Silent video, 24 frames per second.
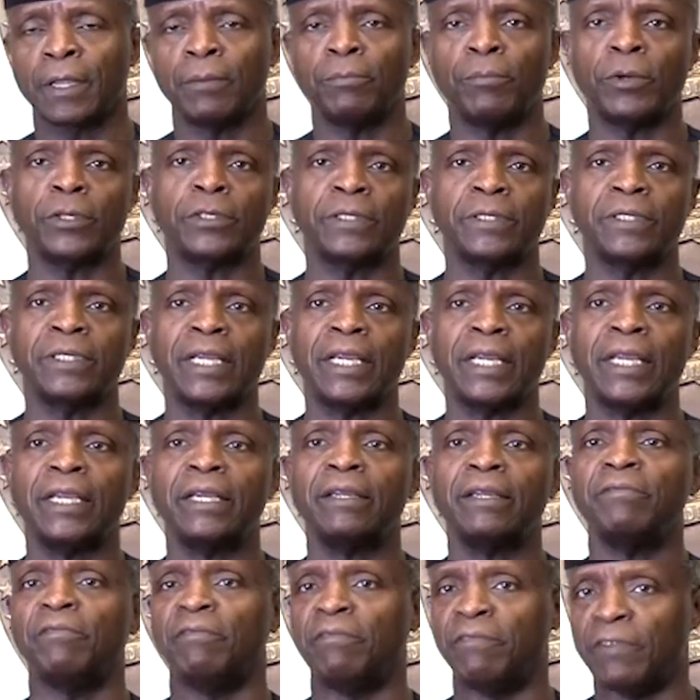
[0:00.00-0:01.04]
But
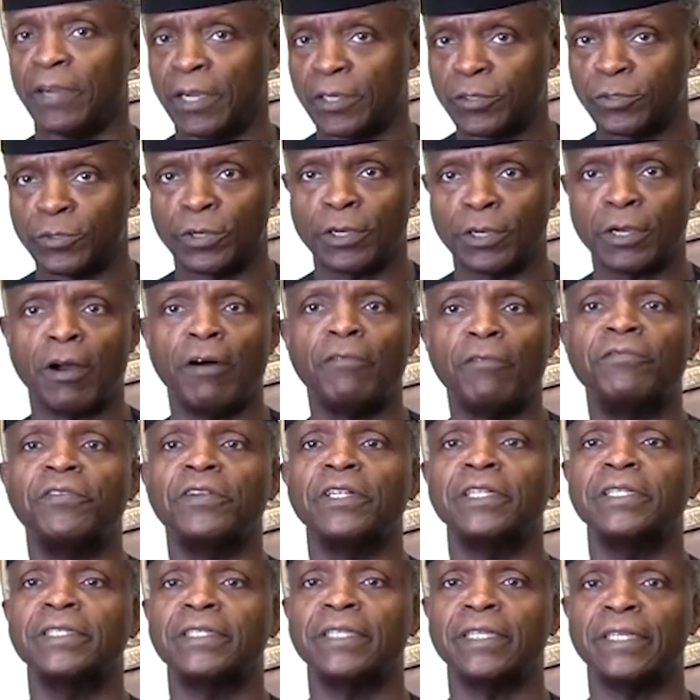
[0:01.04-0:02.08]
today, virtual
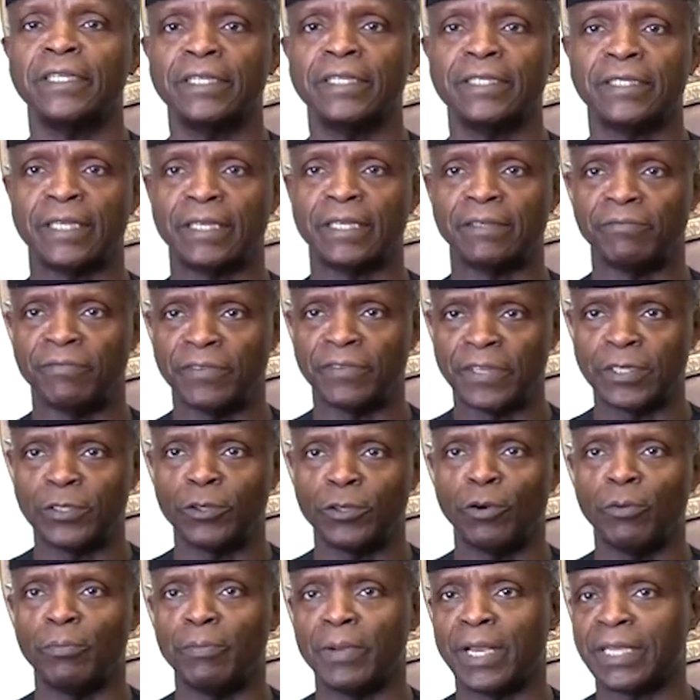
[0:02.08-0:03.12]
conferences and
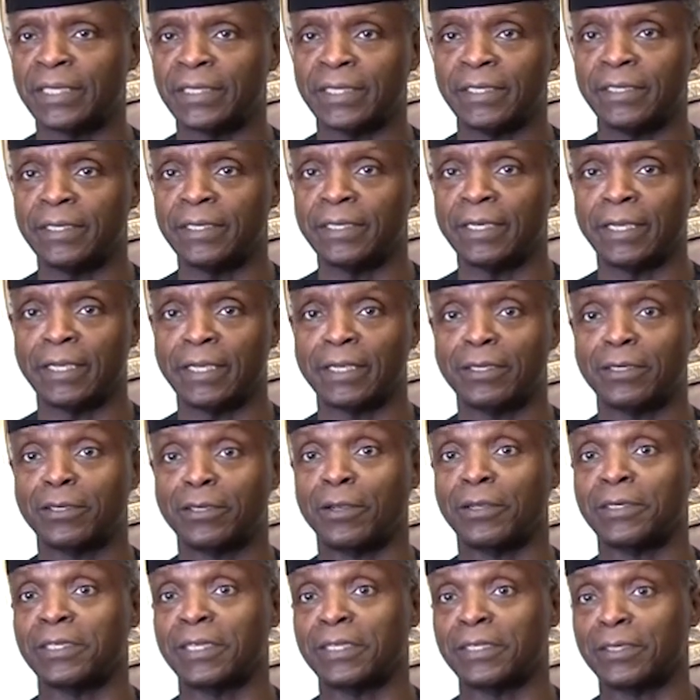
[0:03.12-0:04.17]
video messaging,
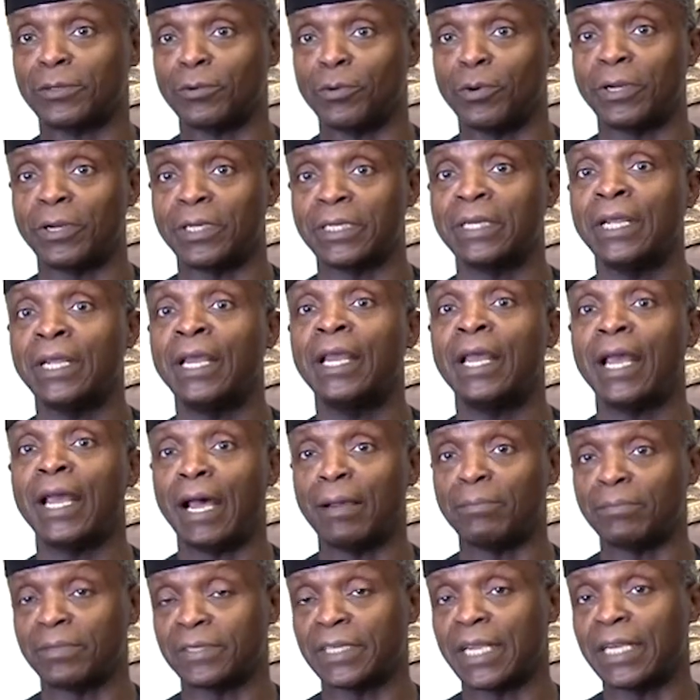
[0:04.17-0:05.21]
such as the one
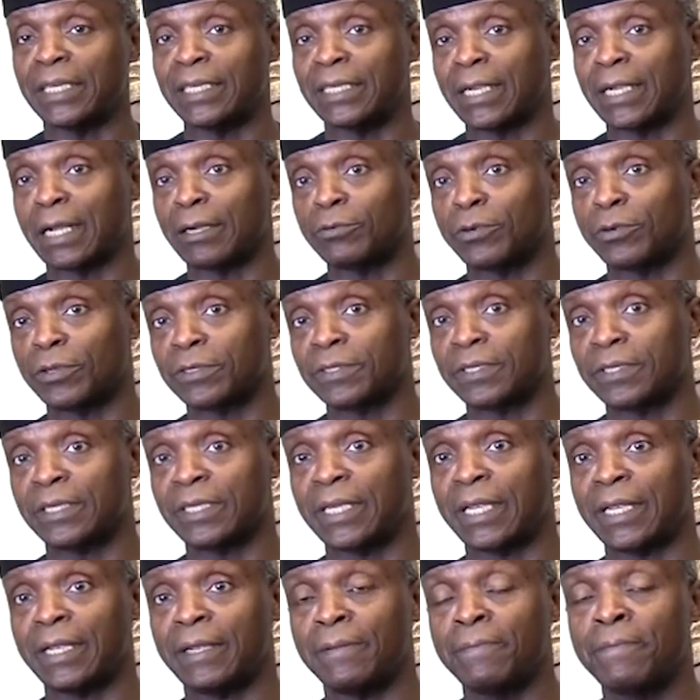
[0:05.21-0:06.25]
I'm sending across
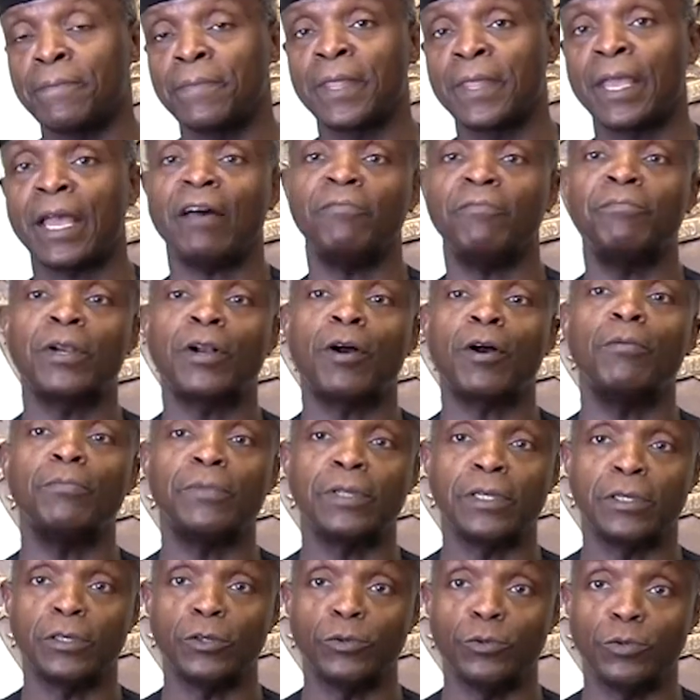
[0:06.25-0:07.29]
today, have become
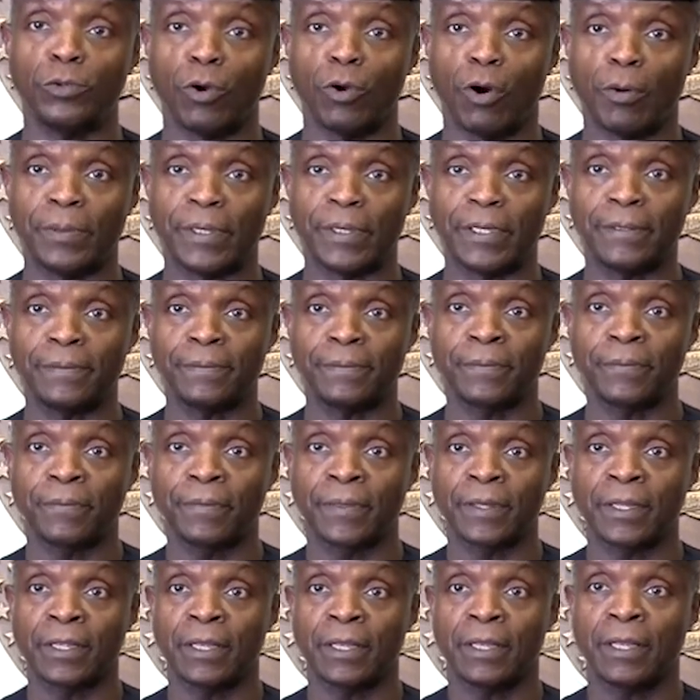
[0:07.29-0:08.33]
the new normal.
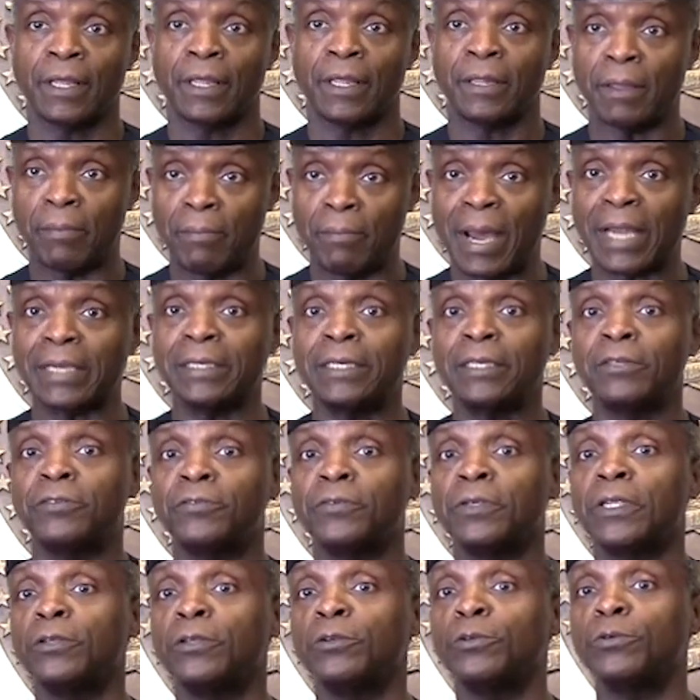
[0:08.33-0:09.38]
The
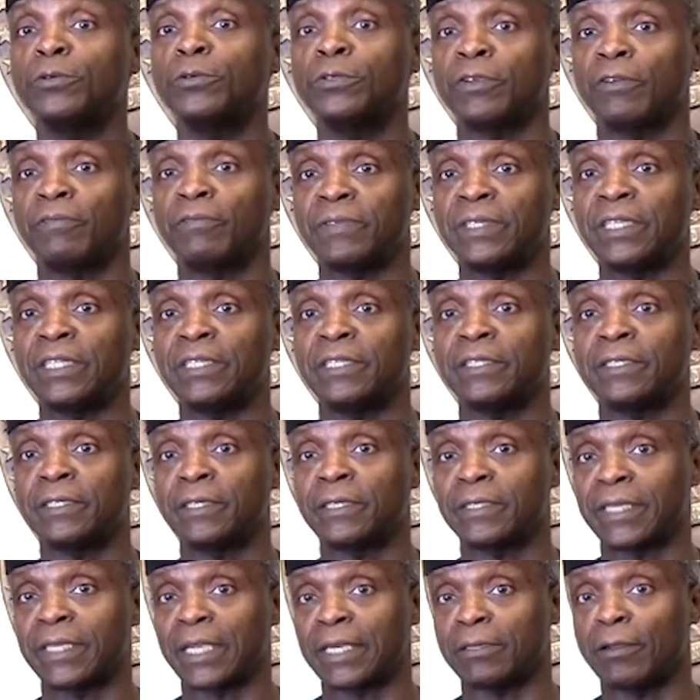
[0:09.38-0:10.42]
mandatory use of
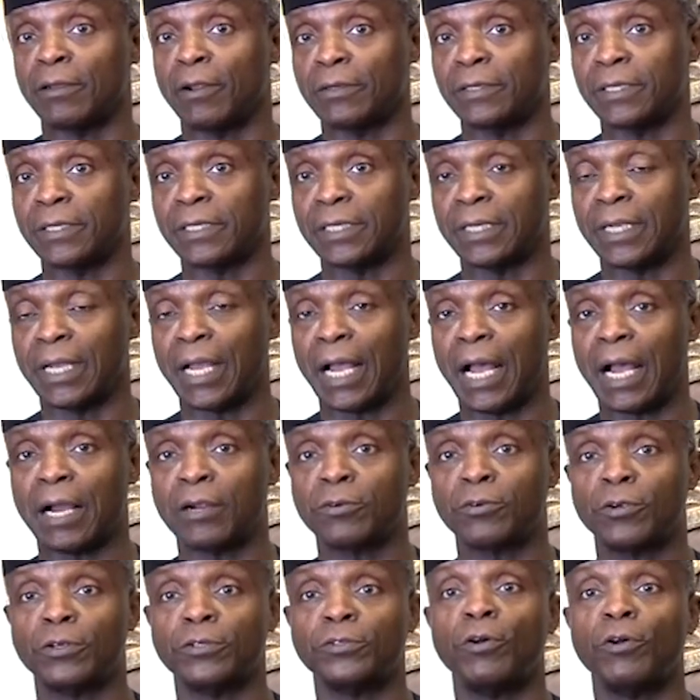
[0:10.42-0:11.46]
digital technology
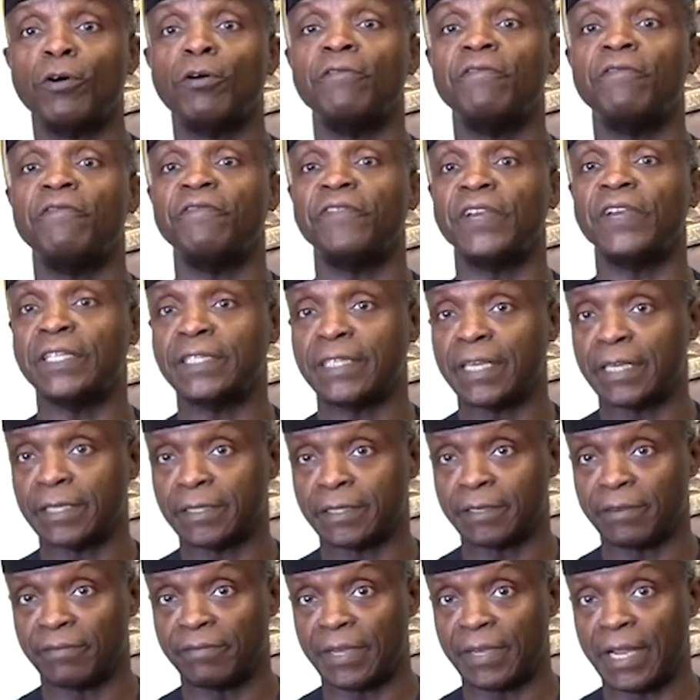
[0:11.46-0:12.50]
across all
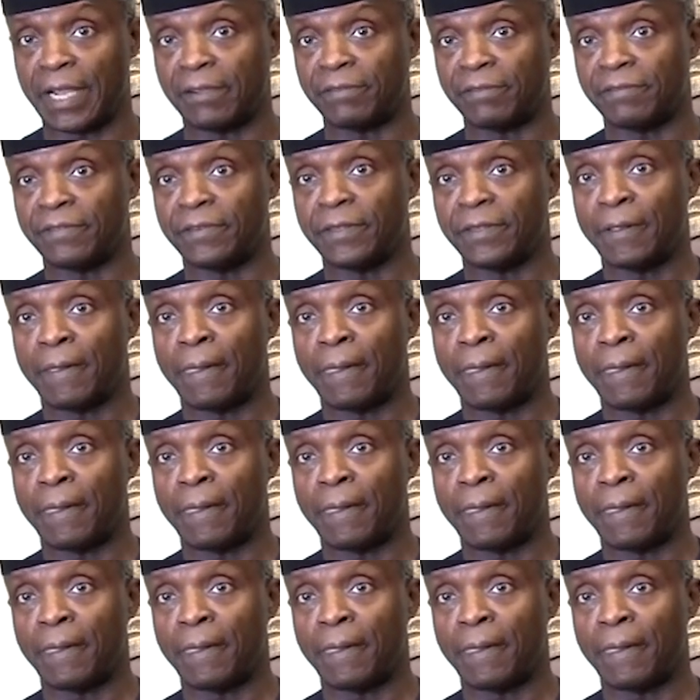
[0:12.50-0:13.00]
facets of life